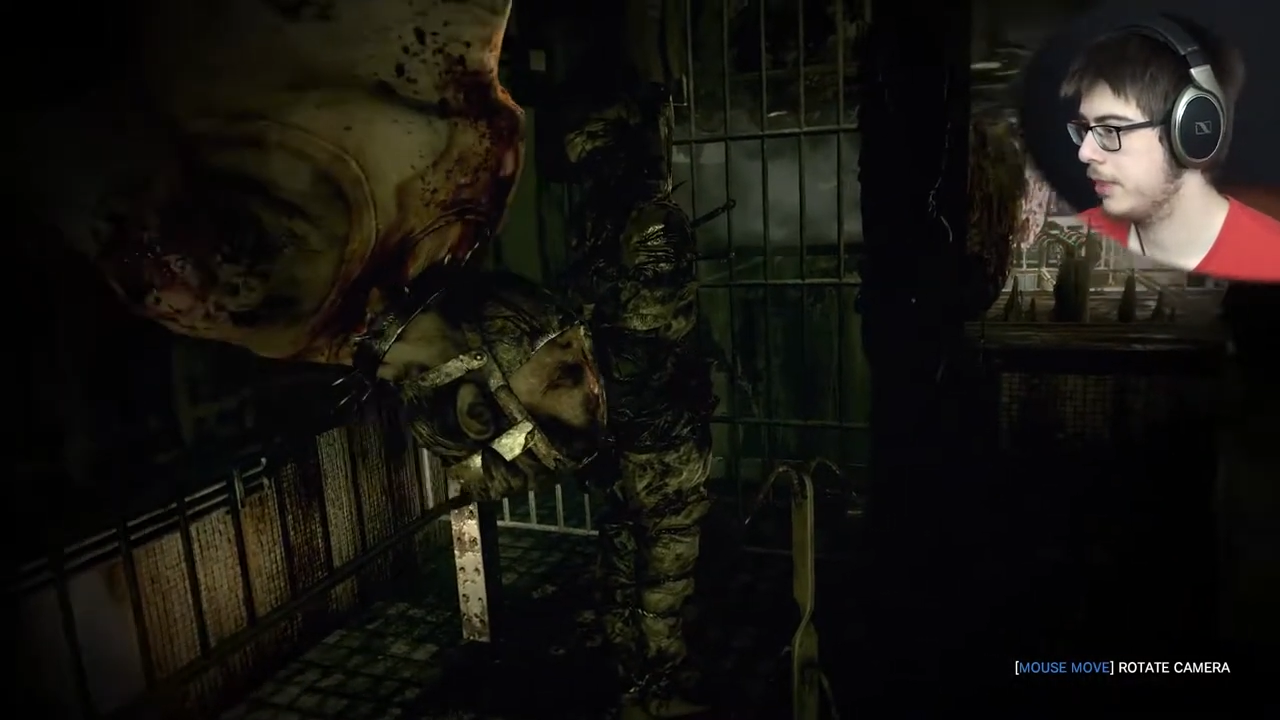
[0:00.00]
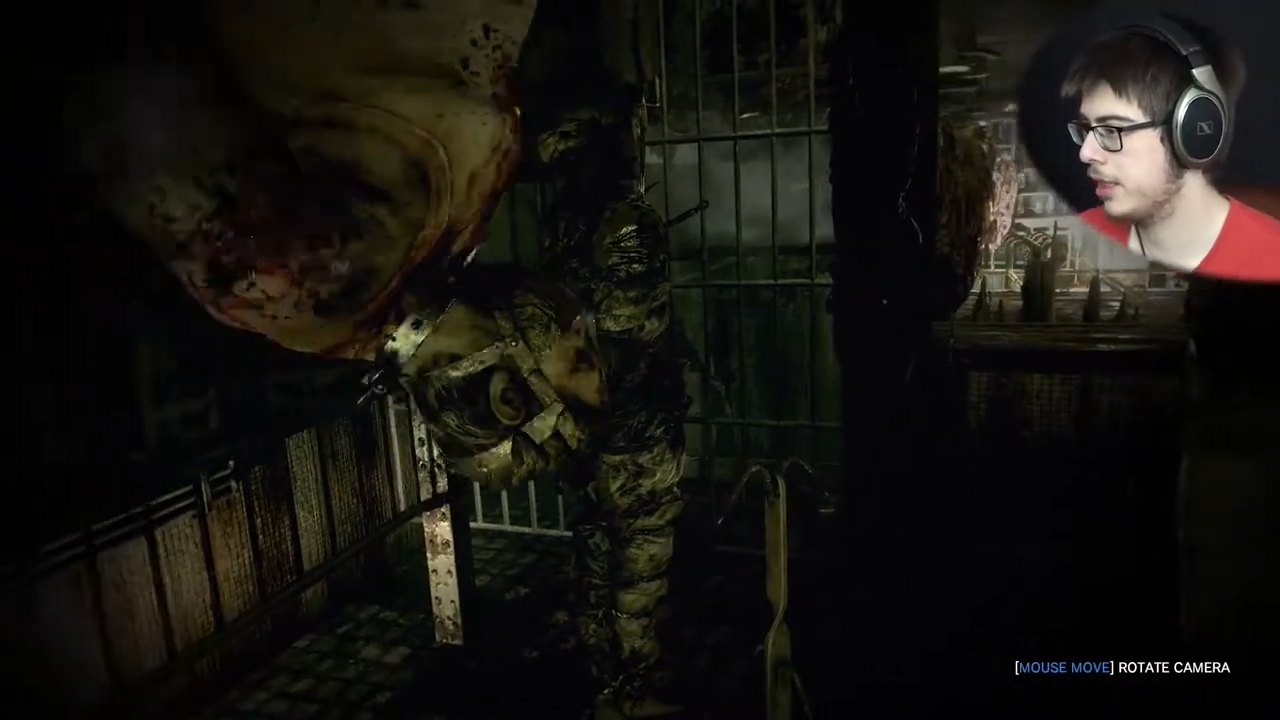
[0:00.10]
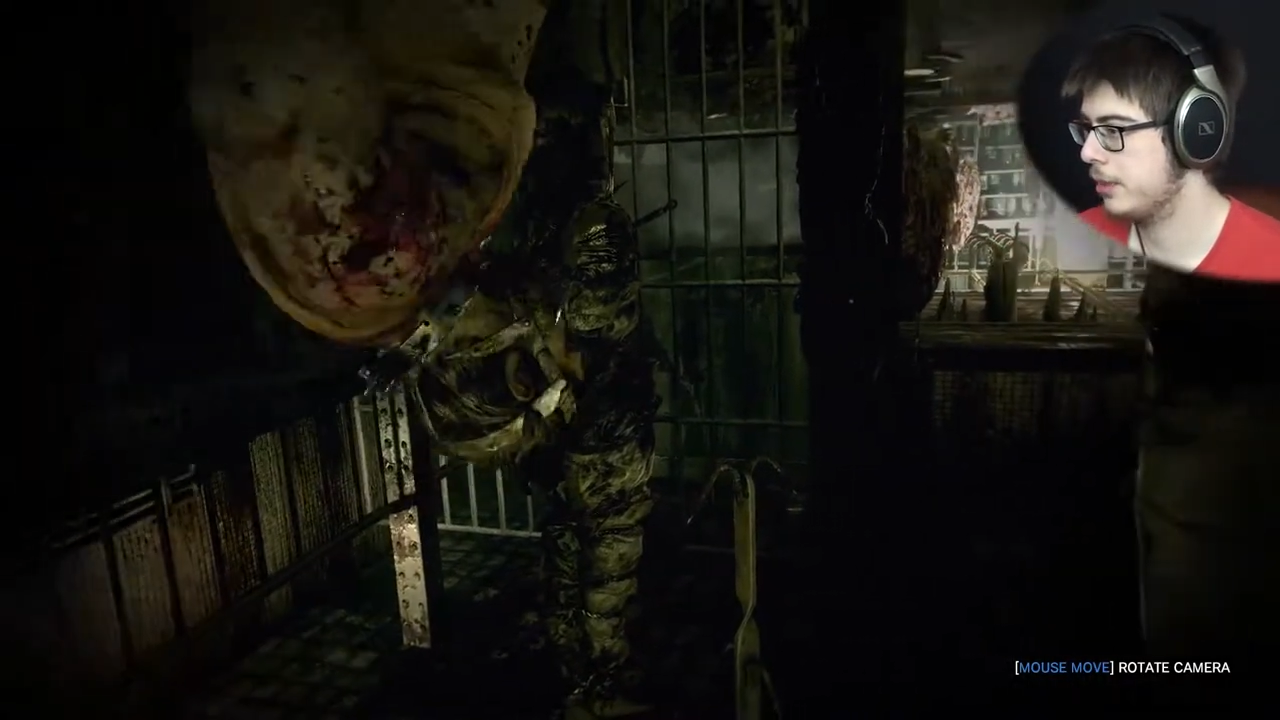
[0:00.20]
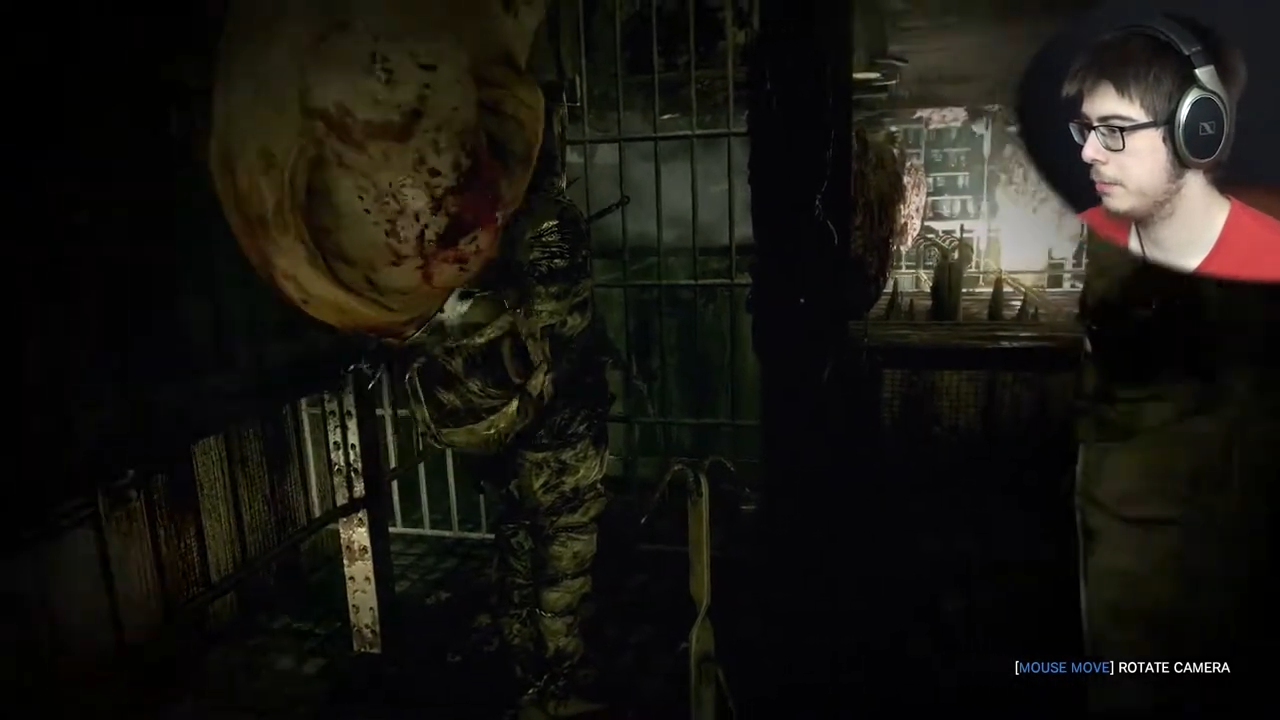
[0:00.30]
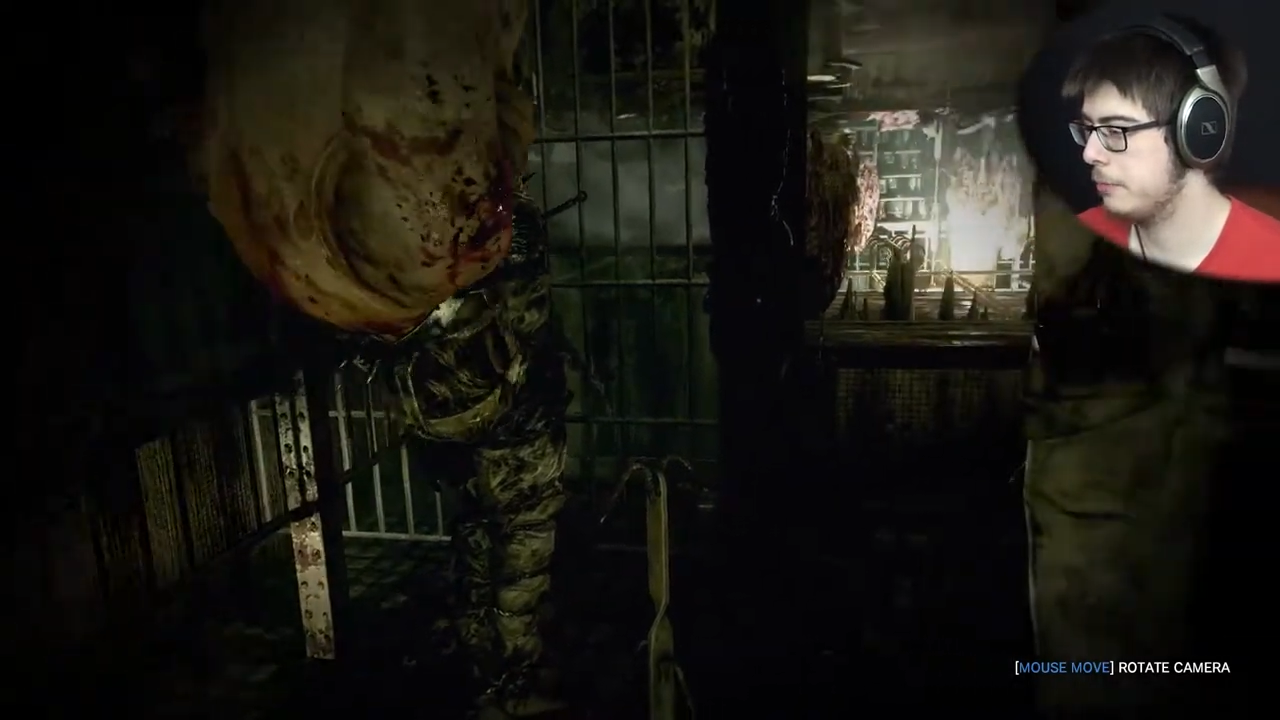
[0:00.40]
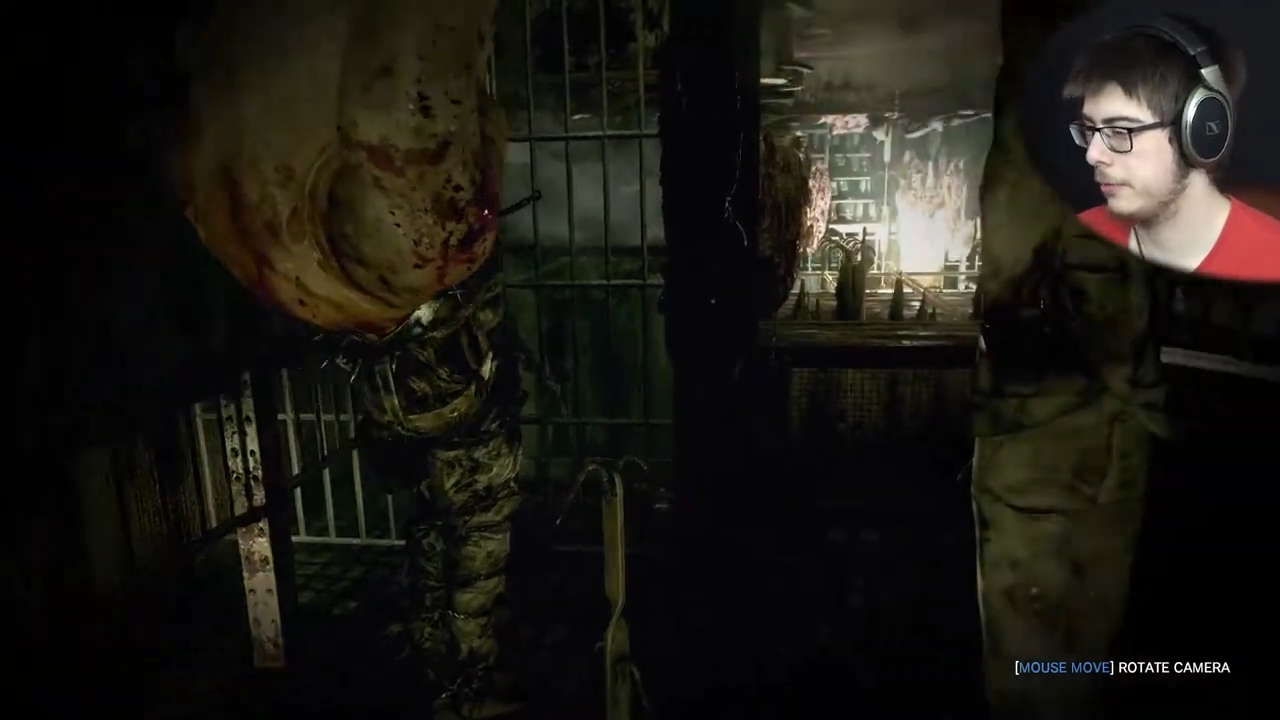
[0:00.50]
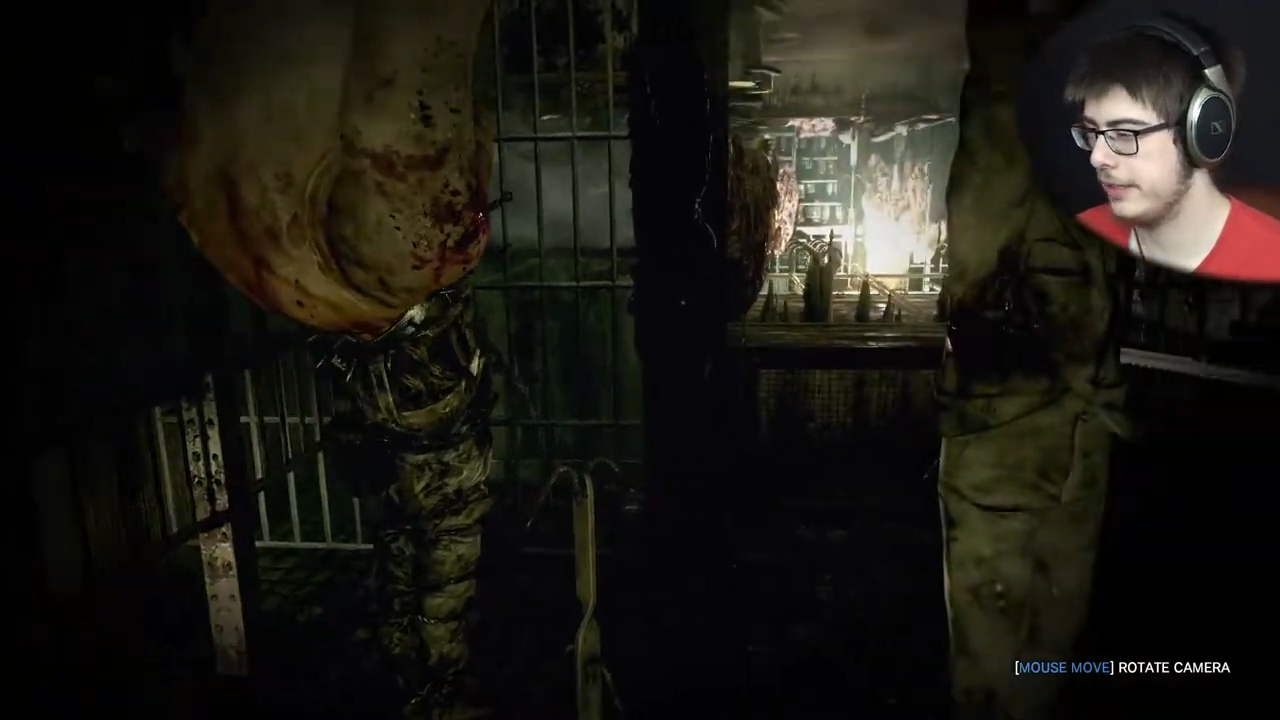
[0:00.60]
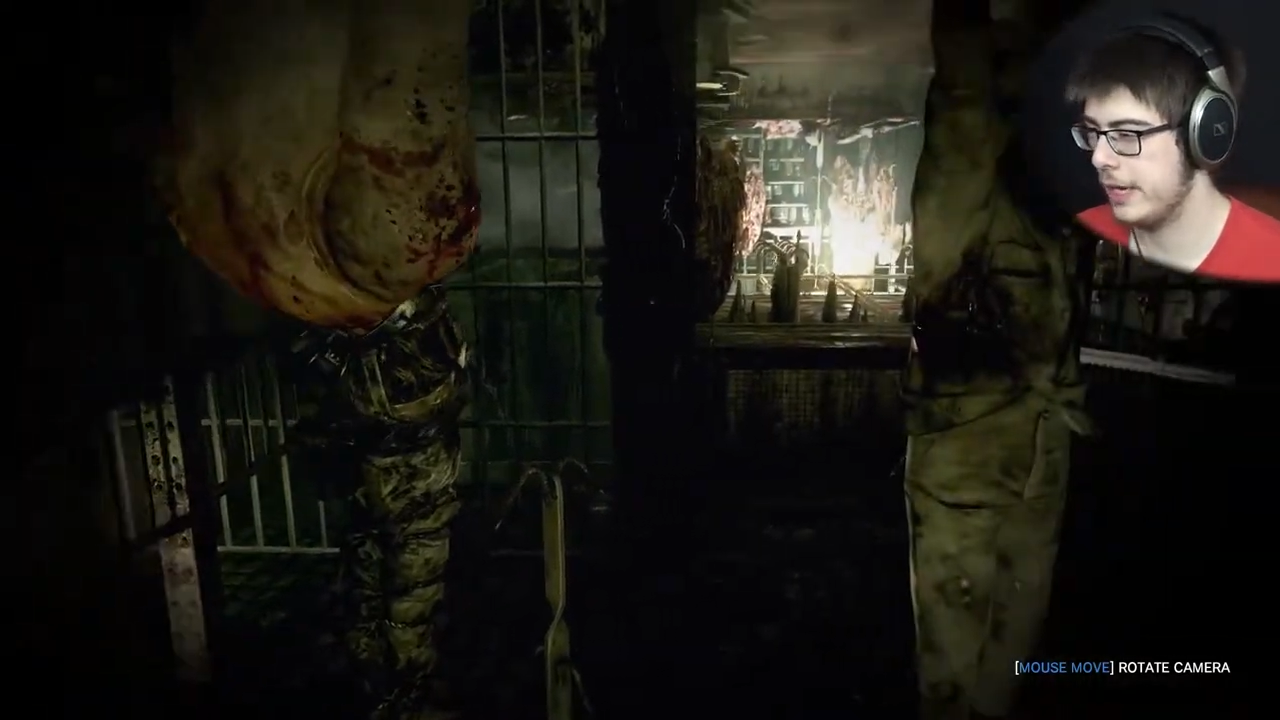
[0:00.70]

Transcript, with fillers: cutting people